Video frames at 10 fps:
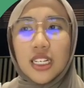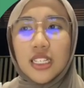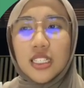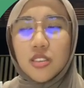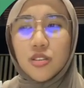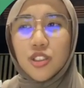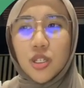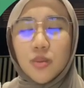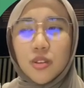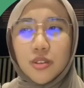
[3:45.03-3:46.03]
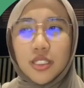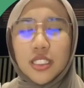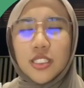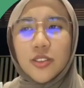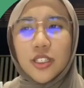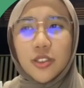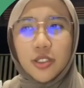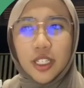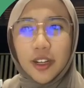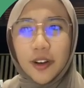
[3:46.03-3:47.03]
leading to job losses,
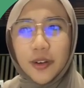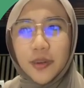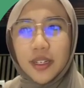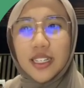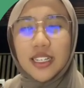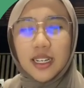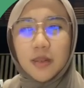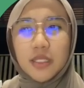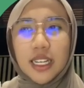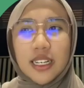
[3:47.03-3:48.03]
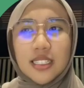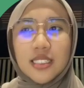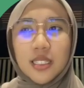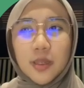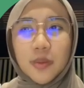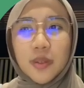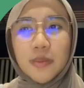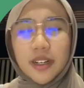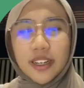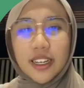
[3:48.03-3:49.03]
reduced incomes, and unstable
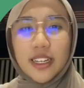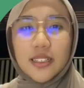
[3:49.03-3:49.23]
market.